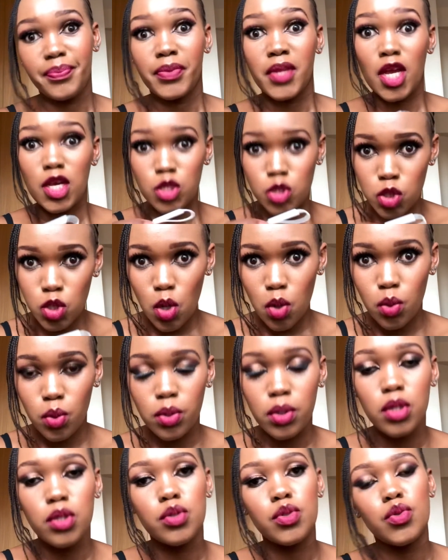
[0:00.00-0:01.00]
so
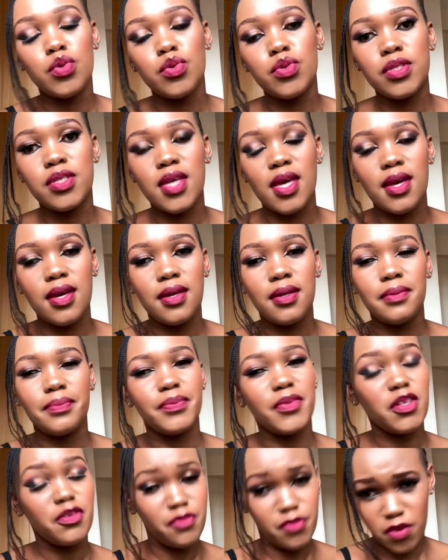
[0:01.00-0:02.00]
today,
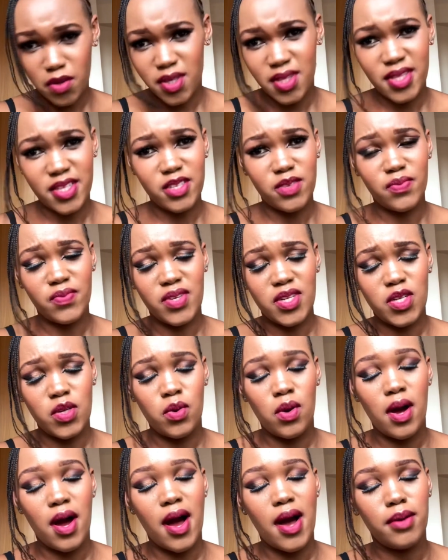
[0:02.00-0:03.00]
if you're in this video,
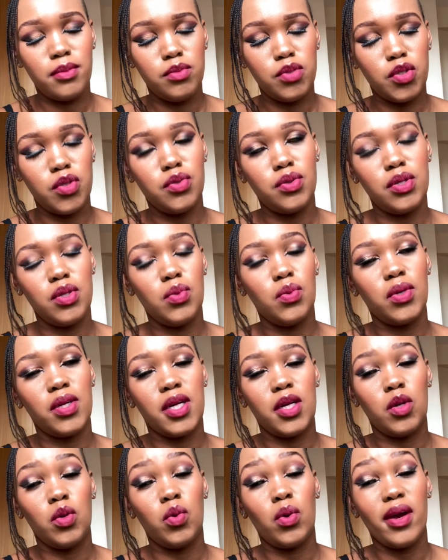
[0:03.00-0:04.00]
I'm sure you want
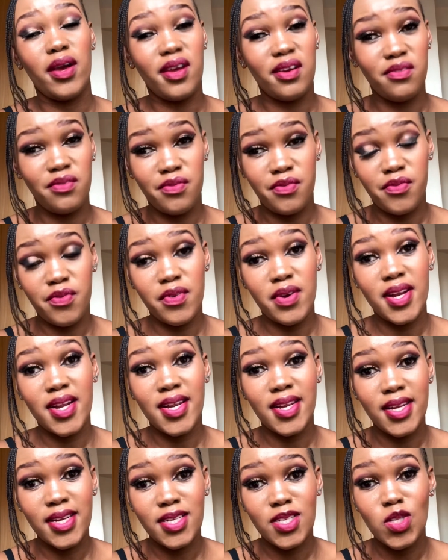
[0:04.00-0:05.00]
to know every
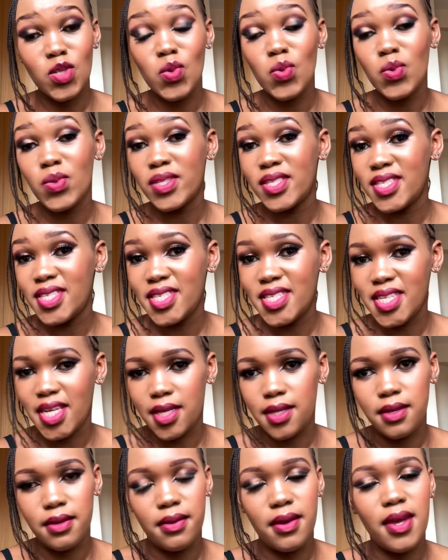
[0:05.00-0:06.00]
little detail,
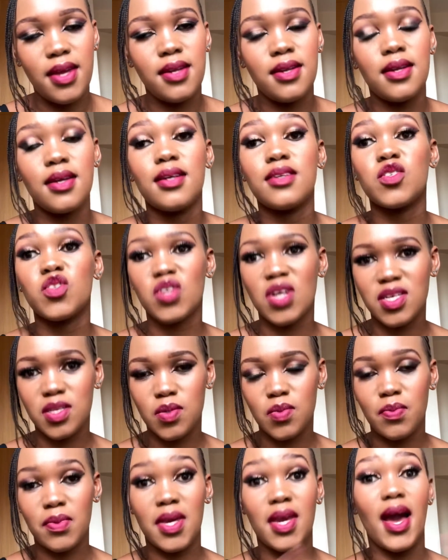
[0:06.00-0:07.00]
and trust
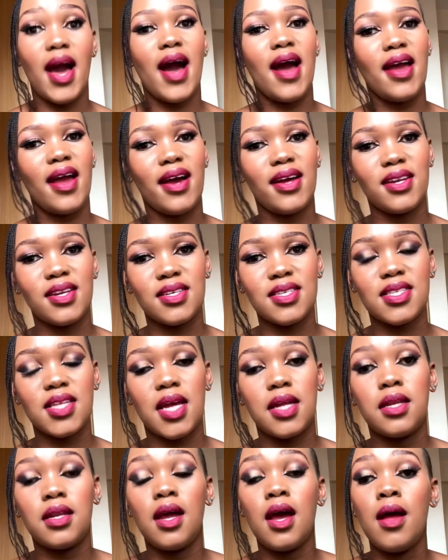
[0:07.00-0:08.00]
me, I
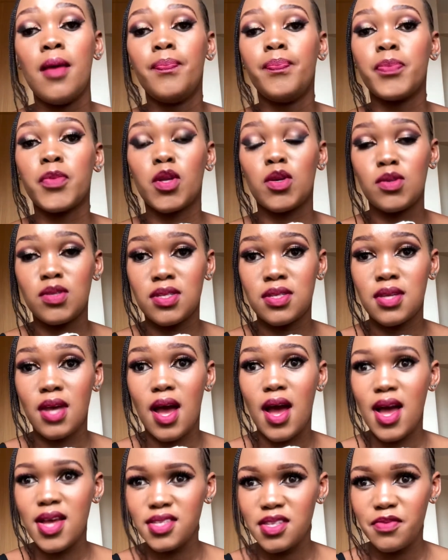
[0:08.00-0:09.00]
understand, because
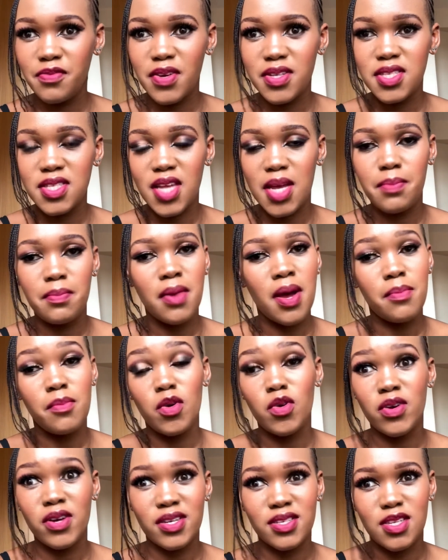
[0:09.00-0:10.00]
as a first time mom
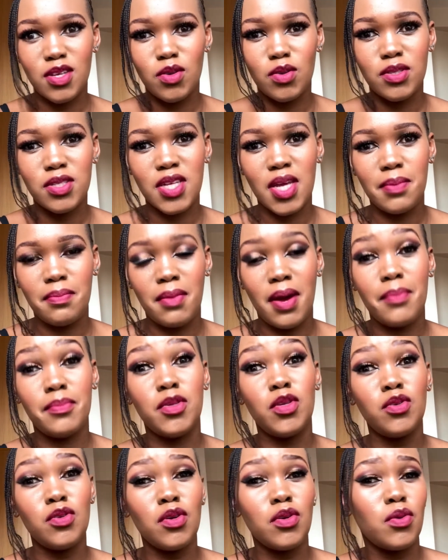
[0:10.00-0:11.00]
or a second time mom, you
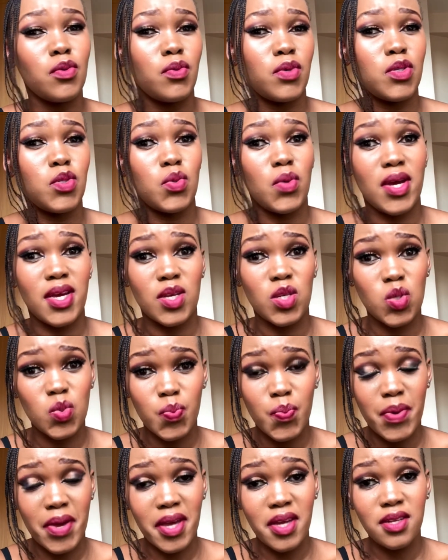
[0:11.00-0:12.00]
don't know what to
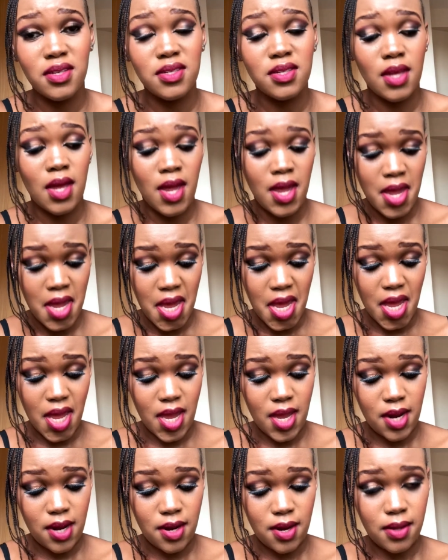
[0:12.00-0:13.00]
expect
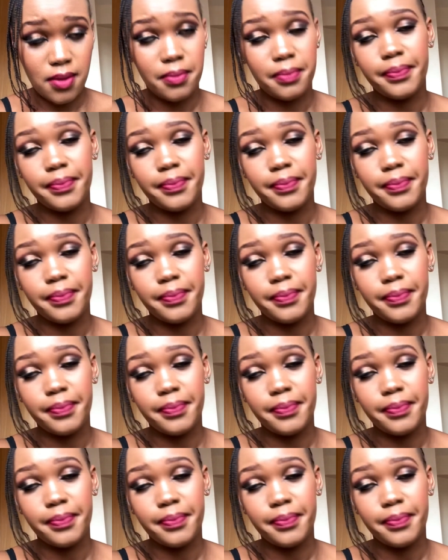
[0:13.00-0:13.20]
and